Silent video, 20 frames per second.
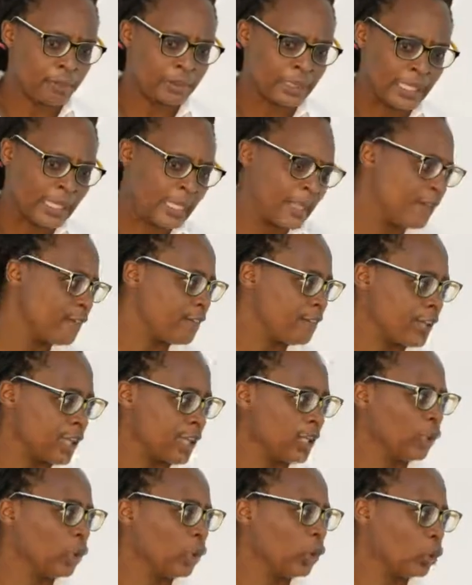believe
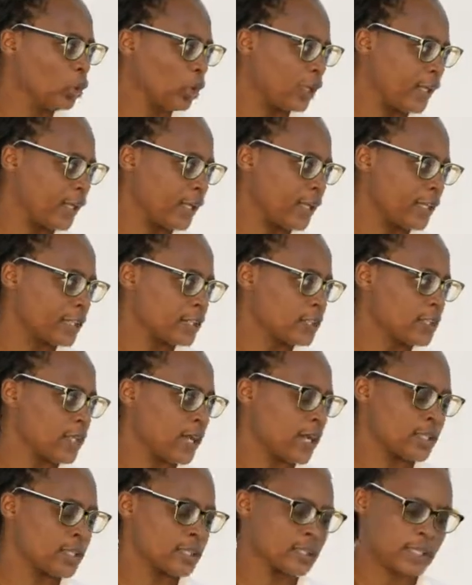in law clinics
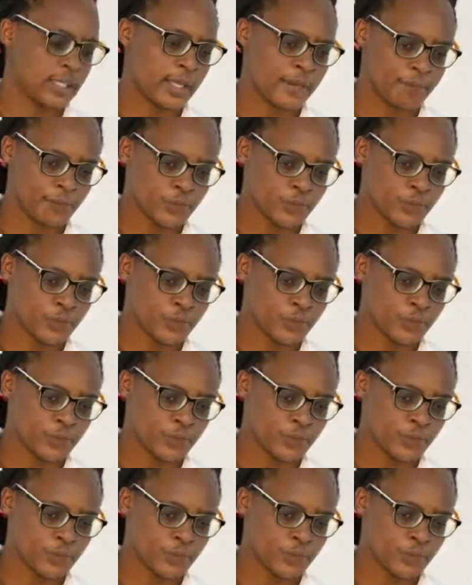as